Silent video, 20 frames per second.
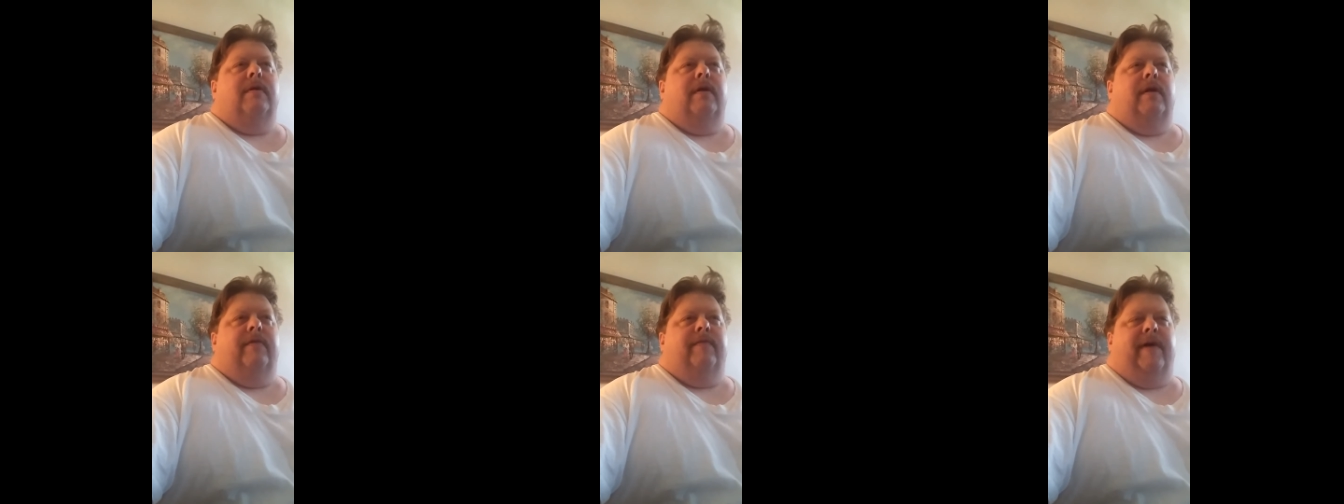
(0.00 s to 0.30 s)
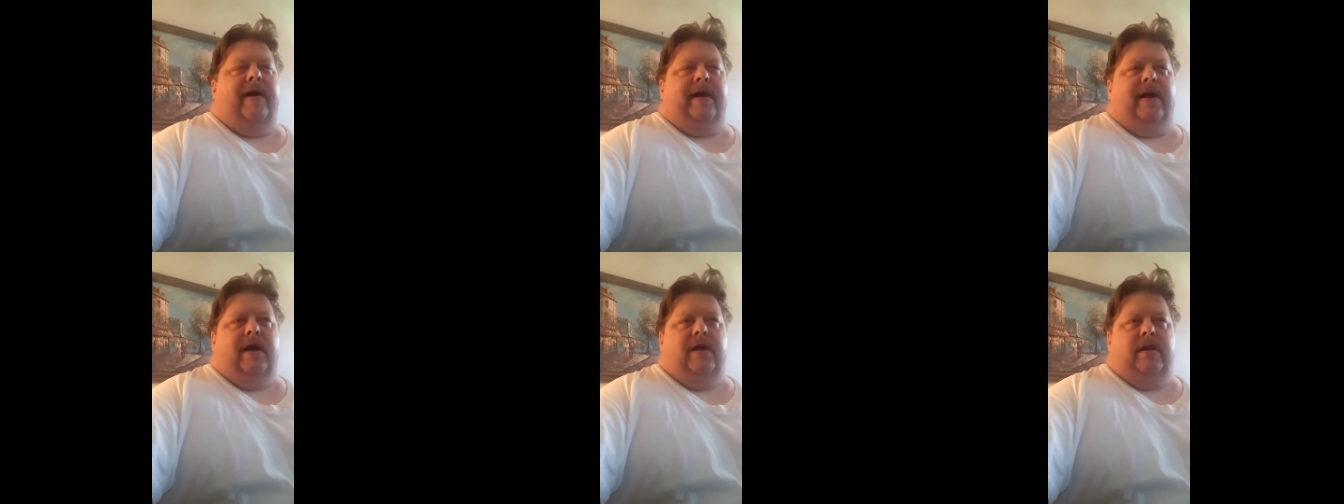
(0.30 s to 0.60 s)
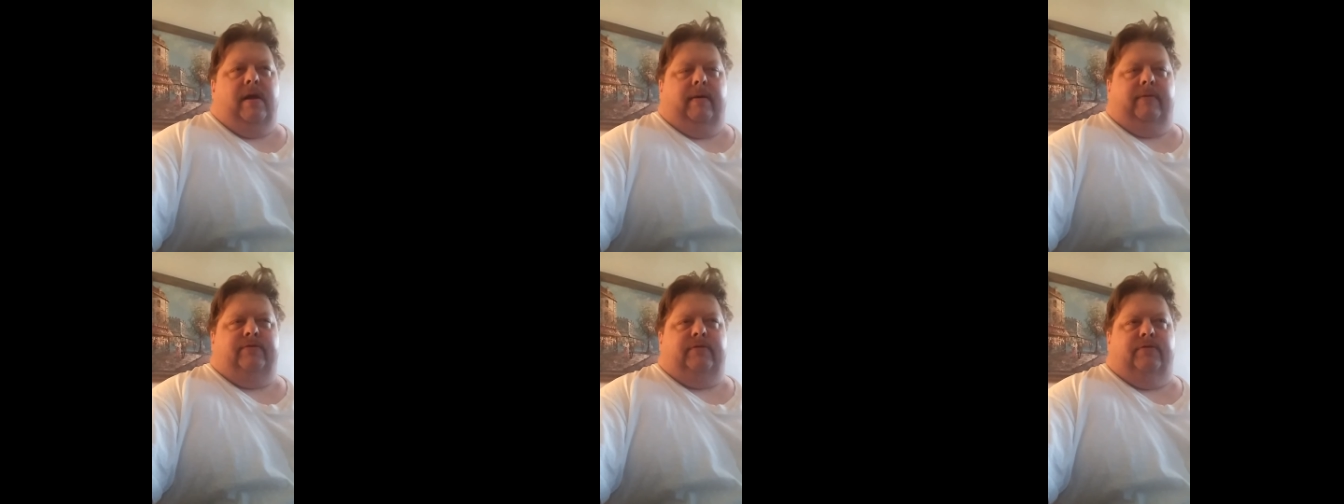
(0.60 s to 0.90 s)
if I get
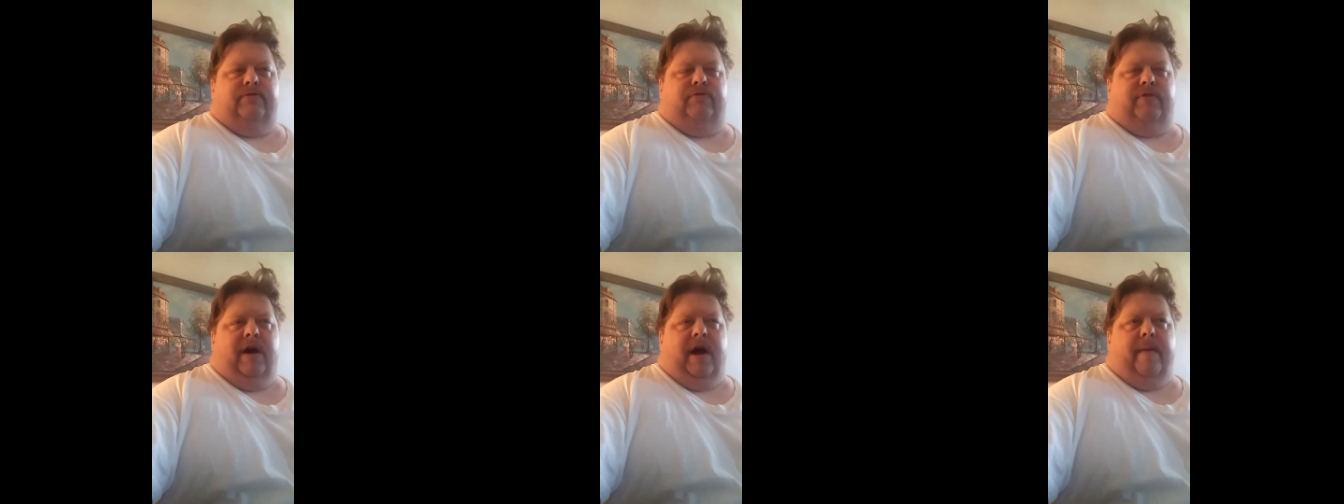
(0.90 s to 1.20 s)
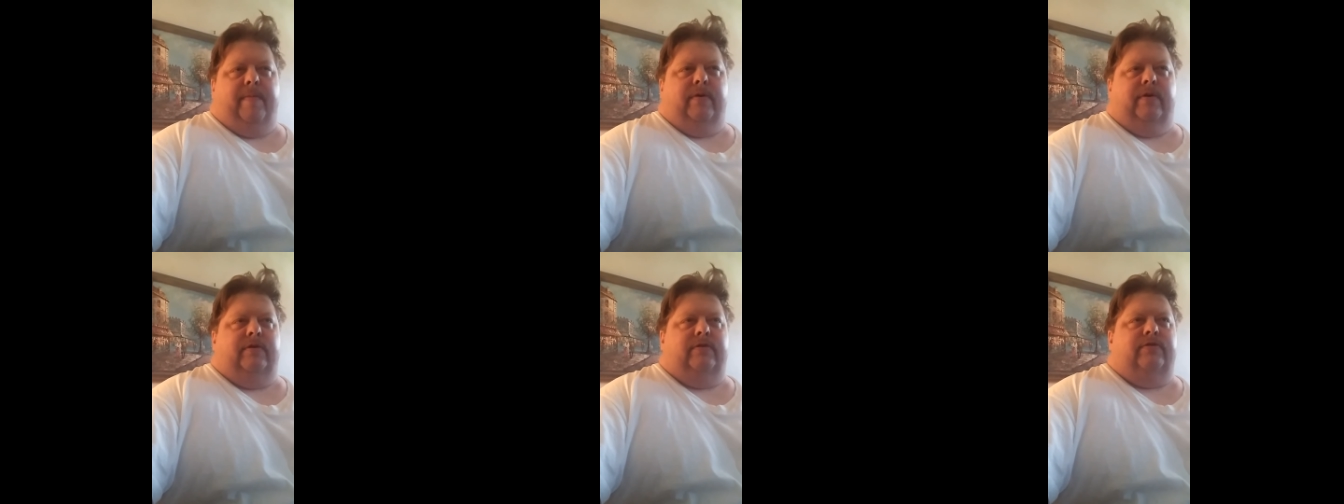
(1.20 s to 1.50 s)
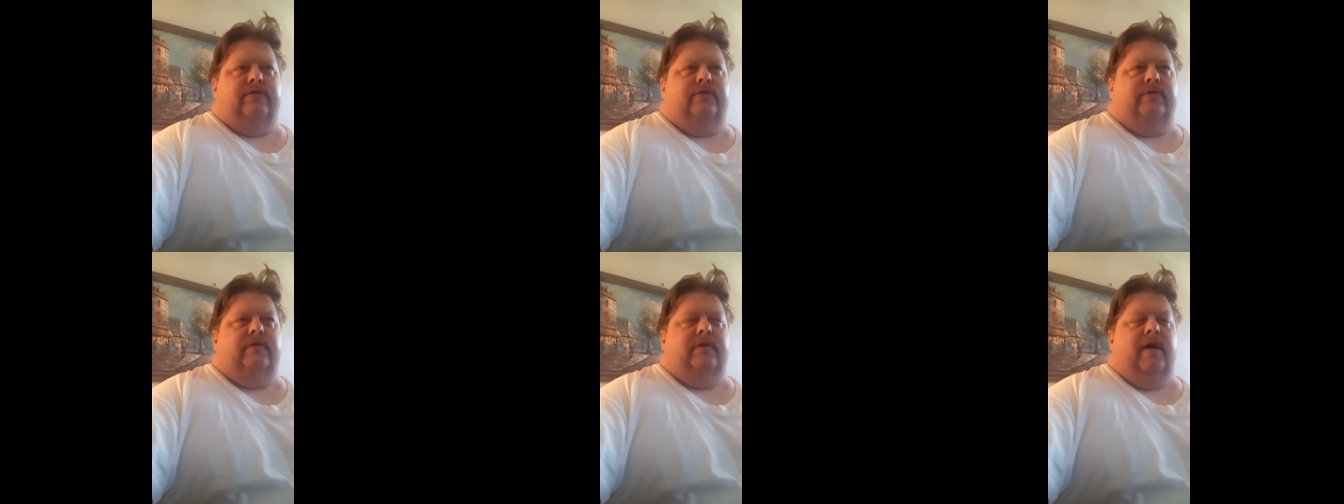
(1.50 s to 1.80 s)
enough
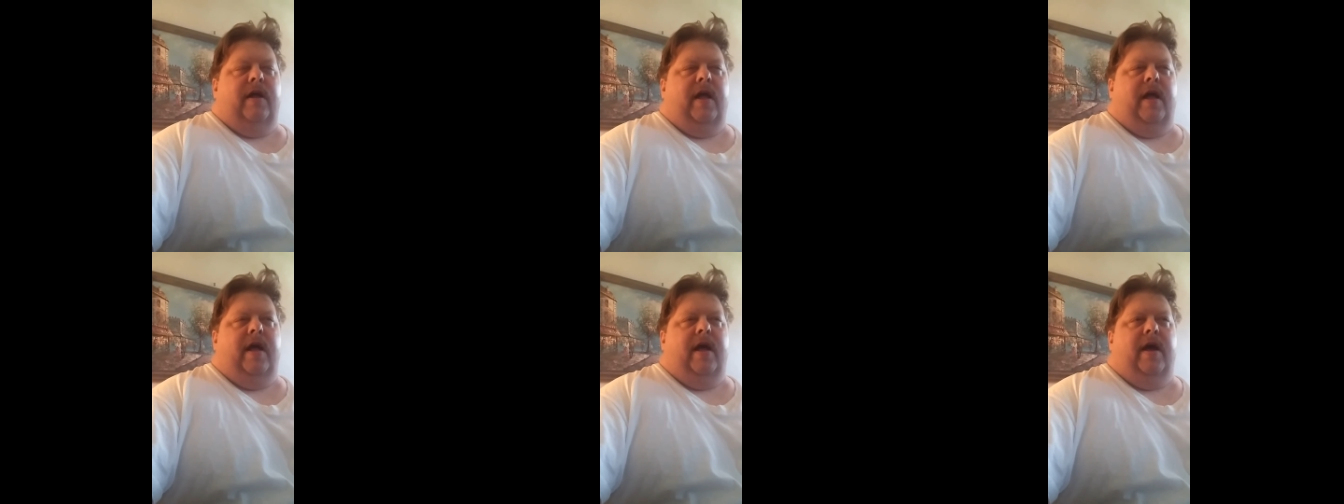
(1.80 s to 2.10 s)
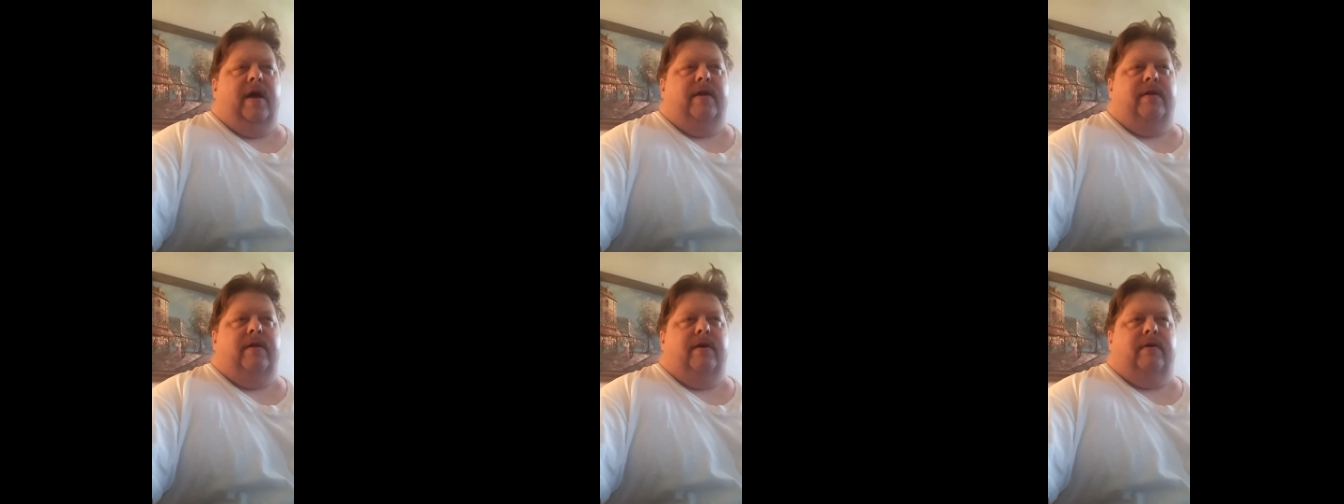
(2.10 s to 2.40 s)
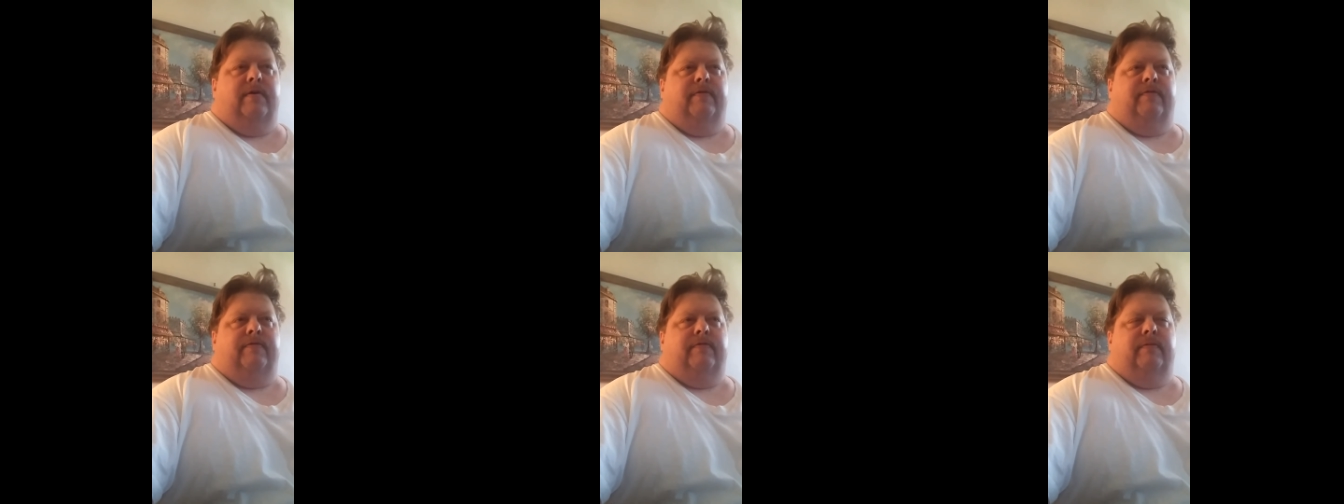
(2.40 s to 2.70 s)
subscribers,
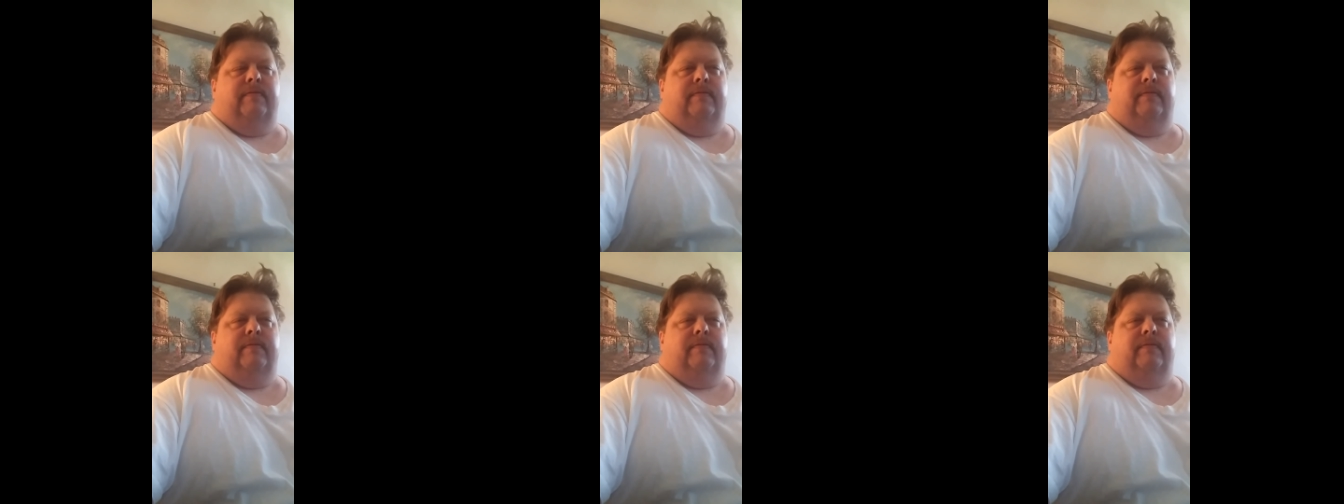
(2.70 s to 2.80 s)
of